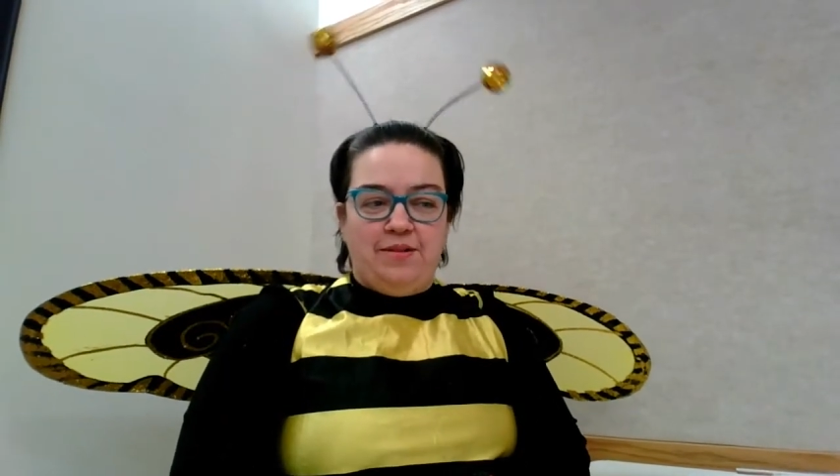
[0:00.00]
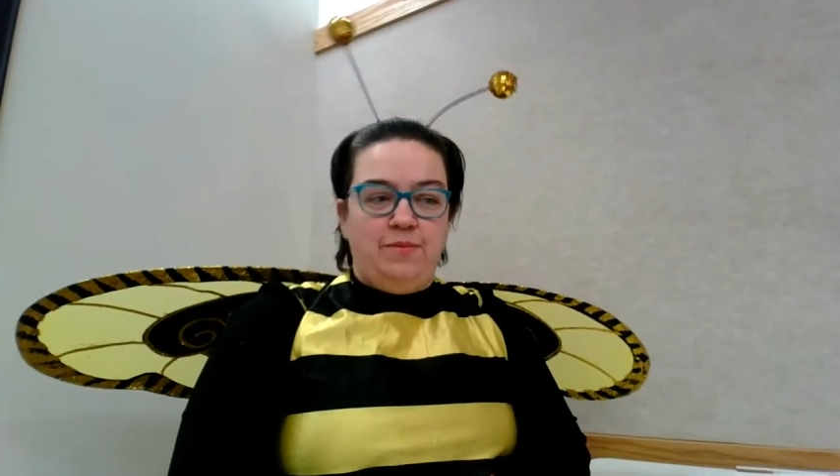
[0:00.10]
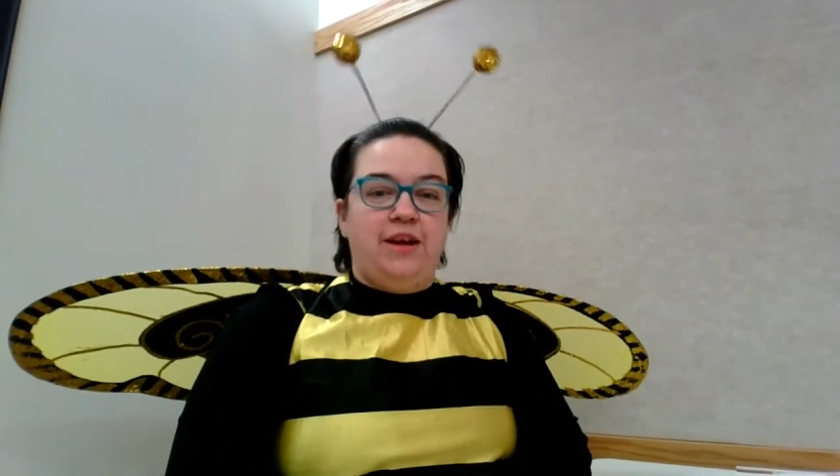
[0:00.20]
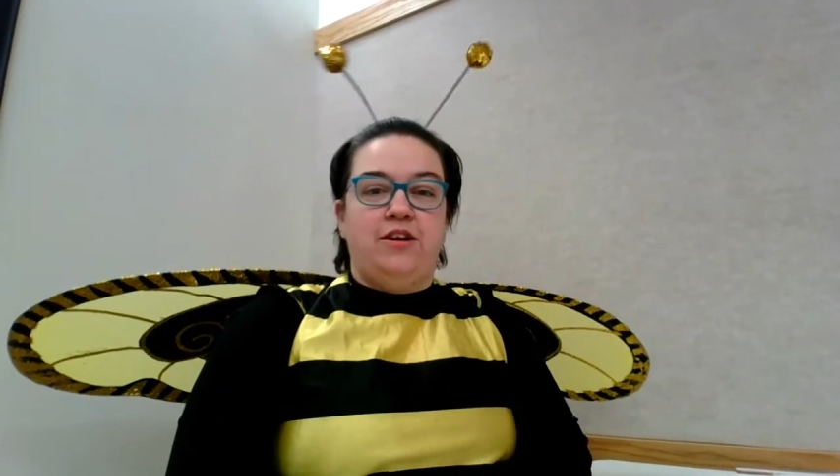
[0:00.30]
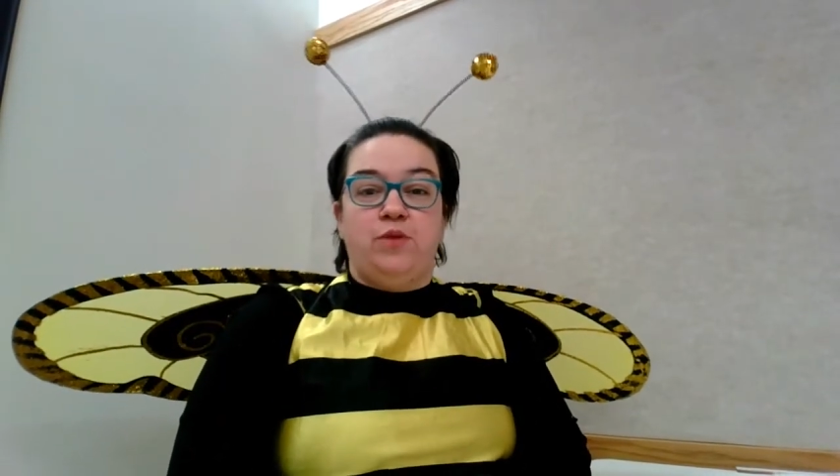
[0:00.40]
be
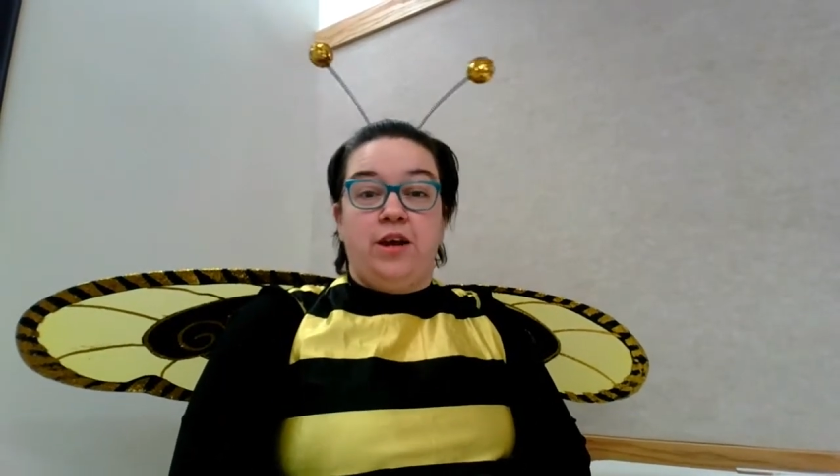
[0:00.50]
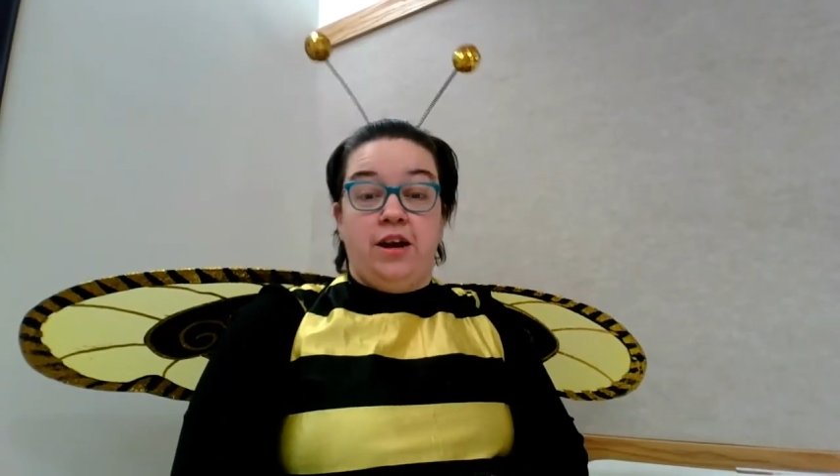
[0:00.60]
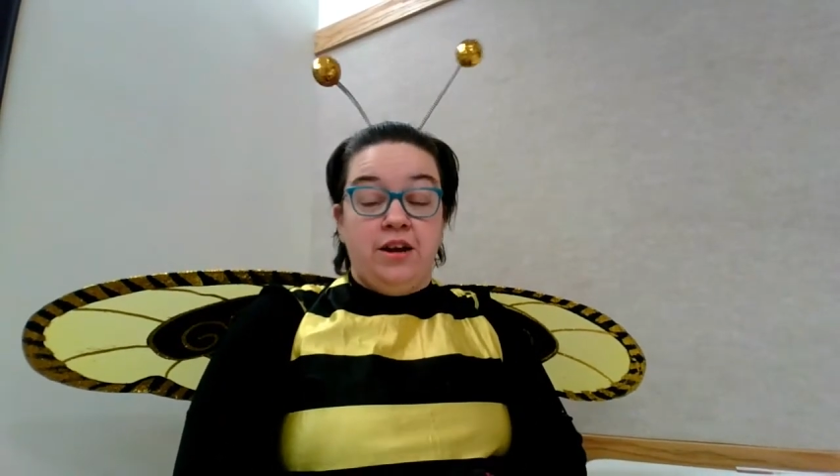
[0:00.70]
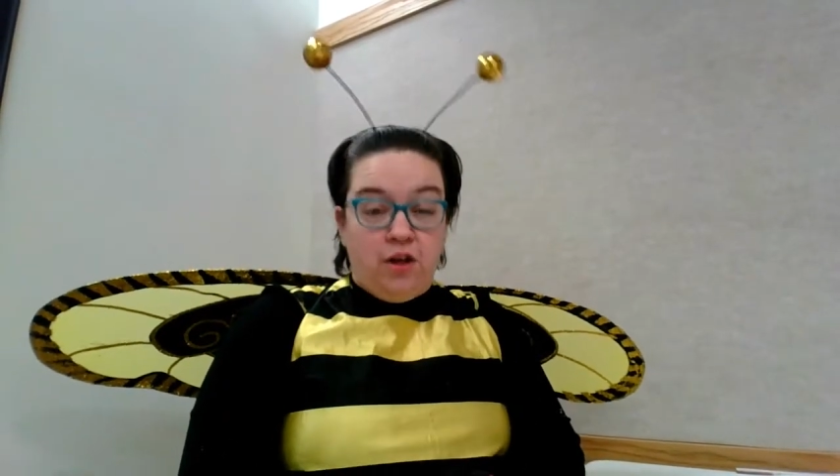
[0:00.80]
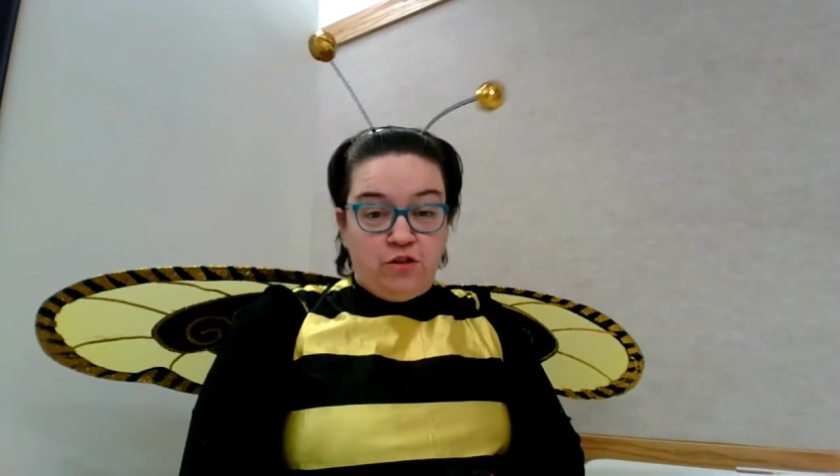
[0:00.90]
here doing
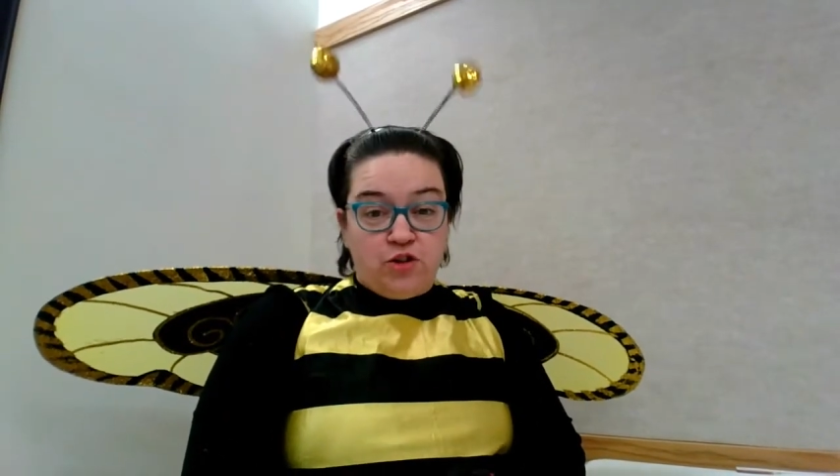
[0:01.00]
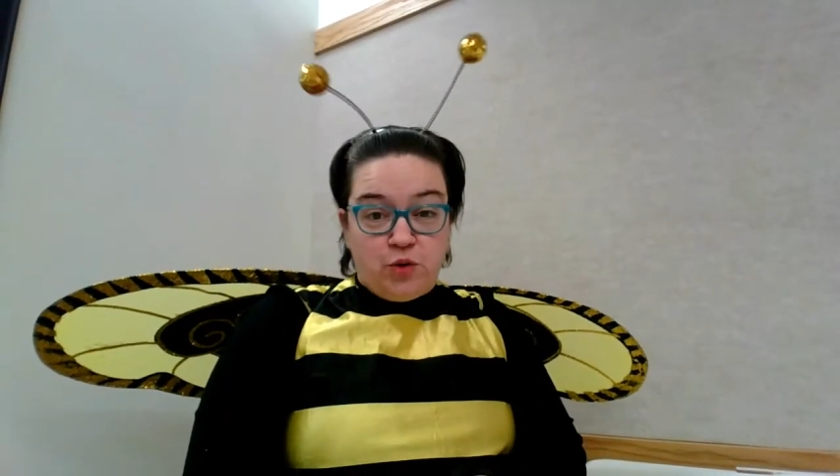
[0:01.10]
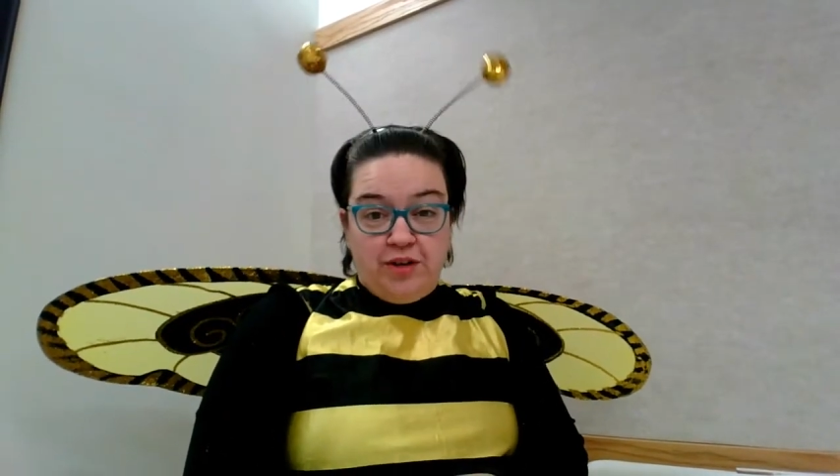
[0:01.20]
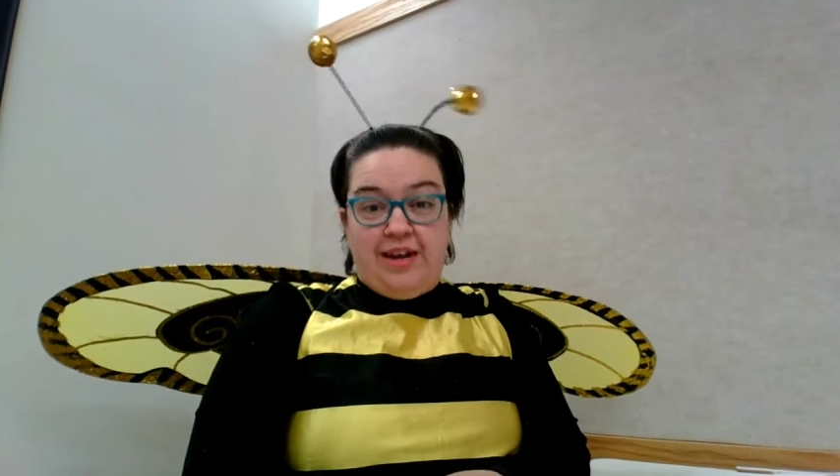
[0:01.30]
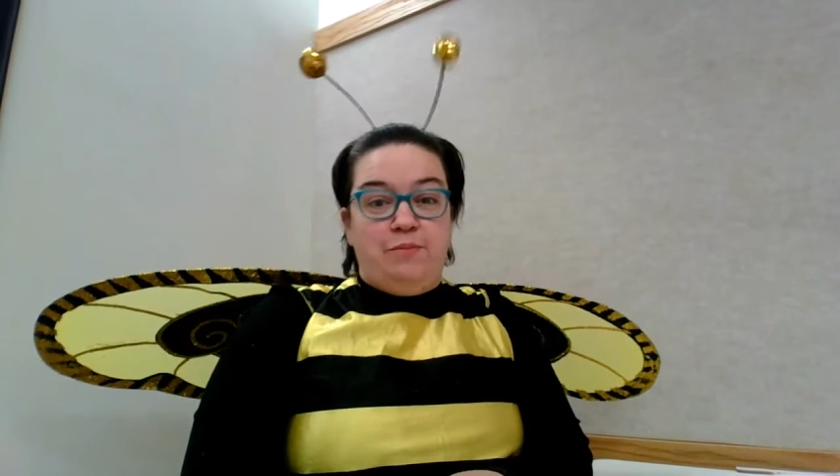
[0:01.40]
another
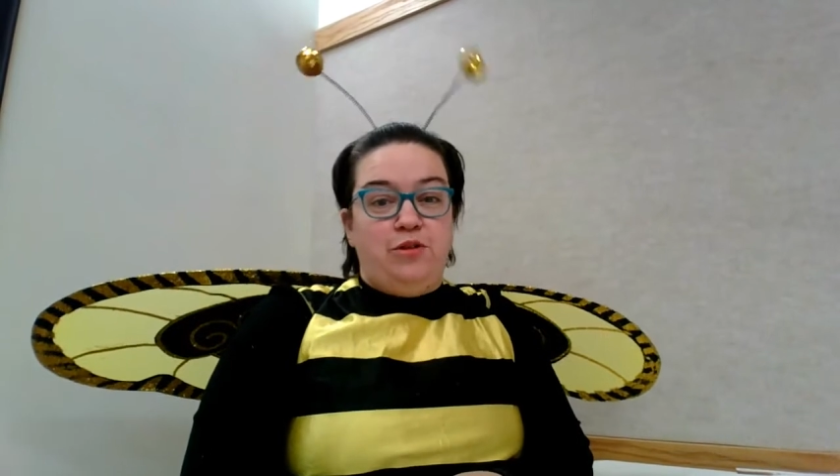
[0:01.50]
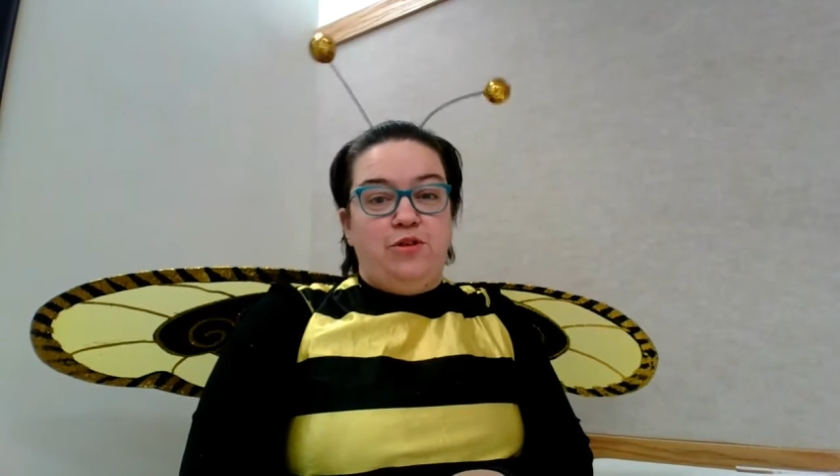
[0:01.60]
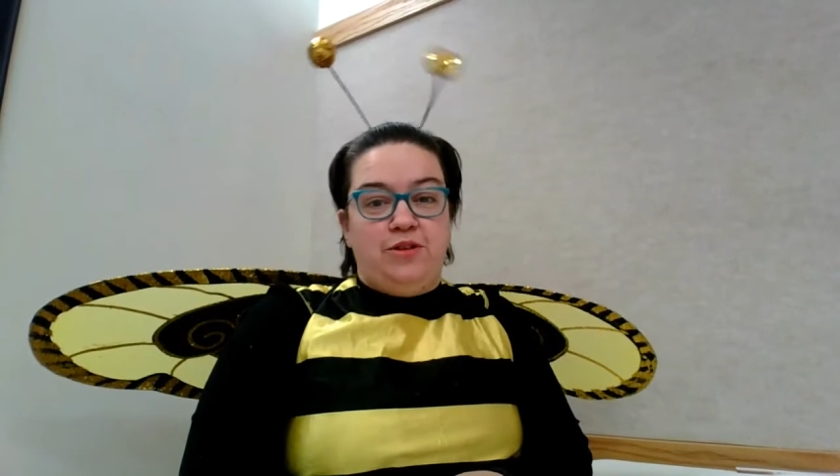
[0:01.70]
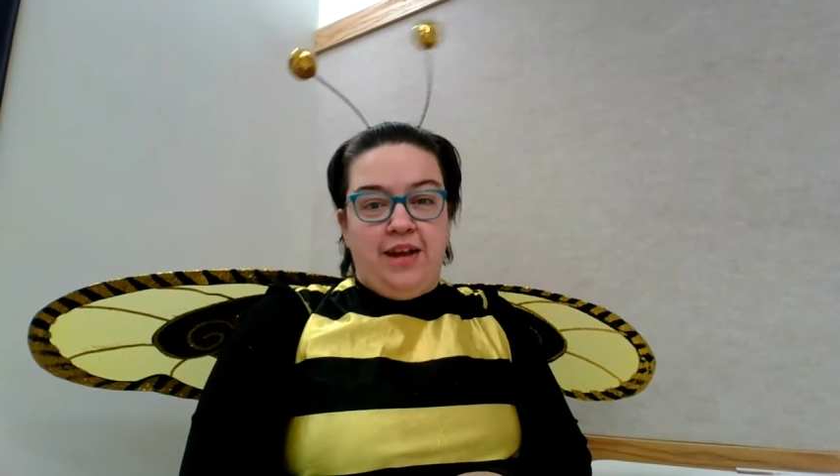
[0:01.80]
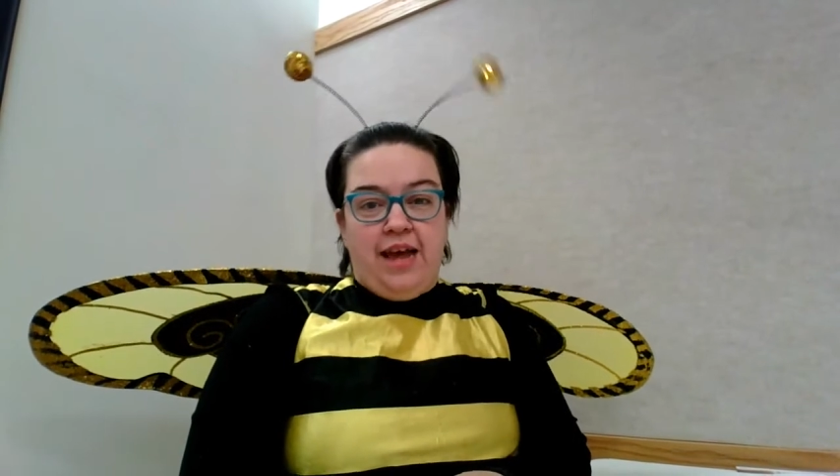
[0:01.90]
story time with you
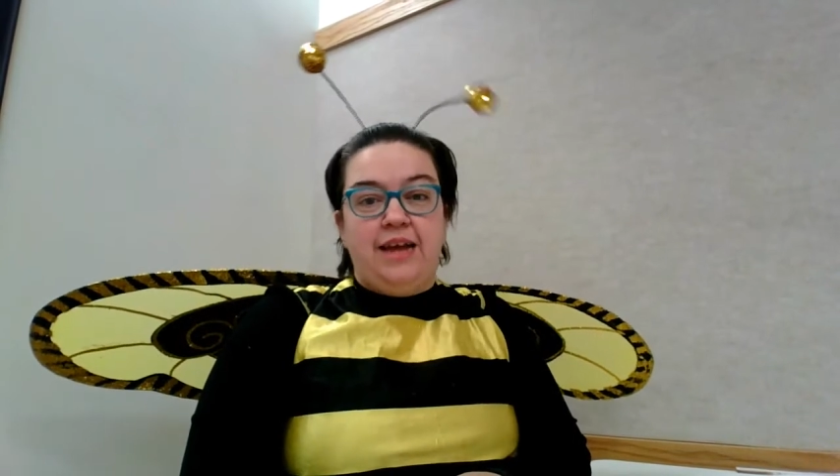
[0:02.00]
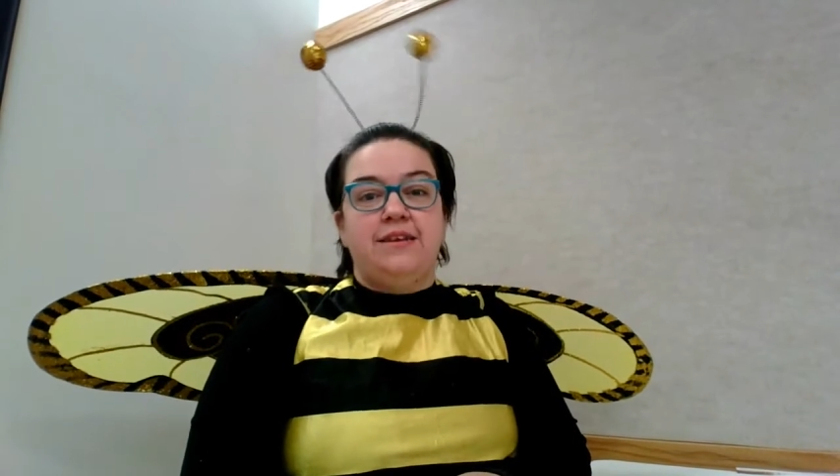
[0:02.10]
today.